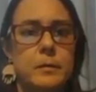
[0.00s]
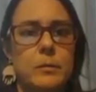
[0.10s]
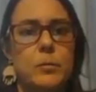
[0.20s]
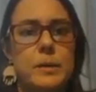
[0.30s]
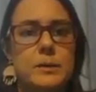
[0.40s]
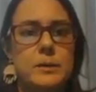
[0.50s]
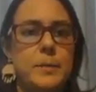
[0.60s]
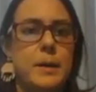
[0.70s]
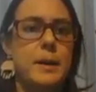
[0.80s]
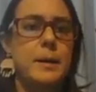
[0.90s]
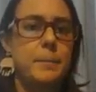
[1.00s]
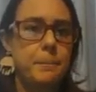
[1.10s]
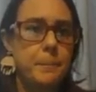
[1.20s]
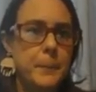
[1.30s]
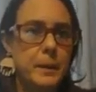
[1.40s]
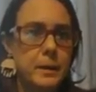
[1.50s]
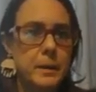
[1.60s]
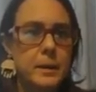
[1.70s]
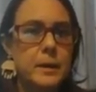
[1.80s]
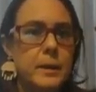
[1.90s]
resume.
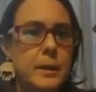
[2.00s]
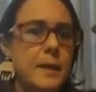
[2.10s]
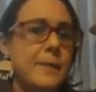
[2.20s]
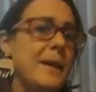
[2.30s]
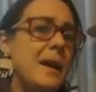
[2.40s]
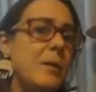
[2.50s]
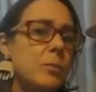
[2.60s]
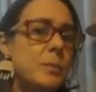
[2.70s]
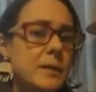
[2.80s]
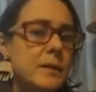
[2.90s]
And that will be the